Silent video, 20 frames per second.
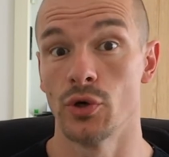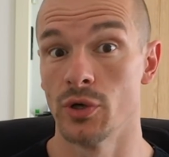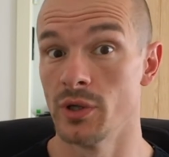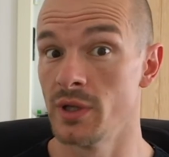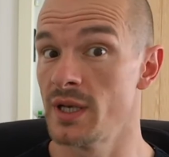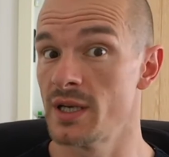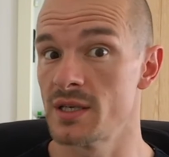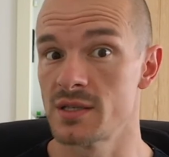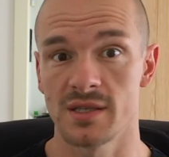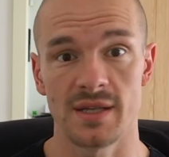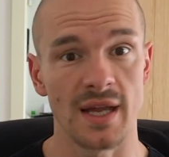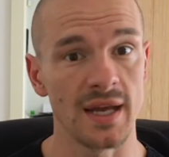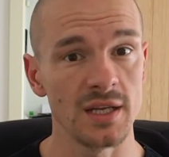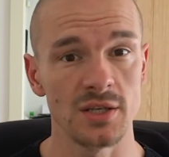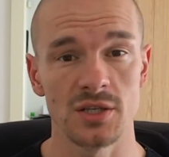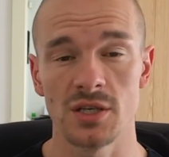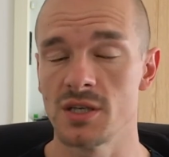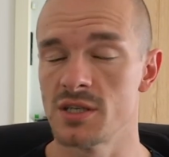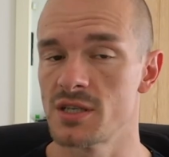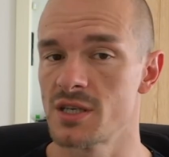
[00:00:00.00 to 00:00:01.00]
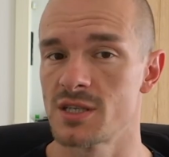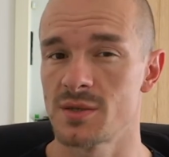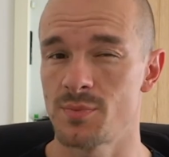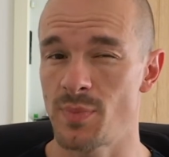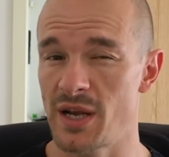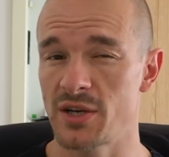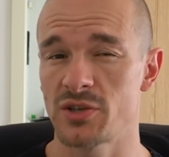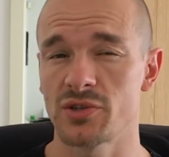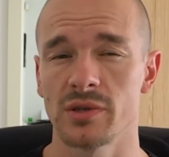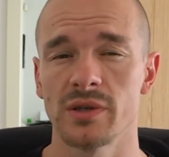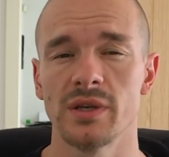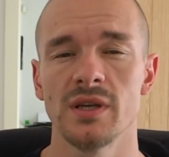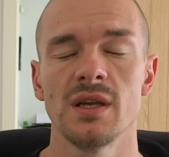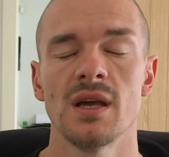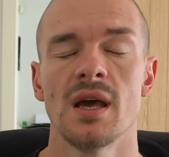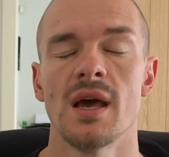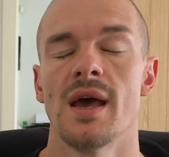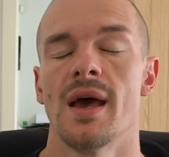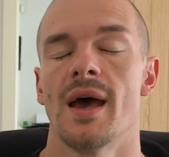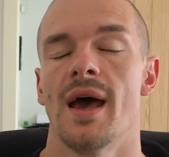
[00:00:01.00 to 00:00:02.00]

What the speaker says: earlier stages especially,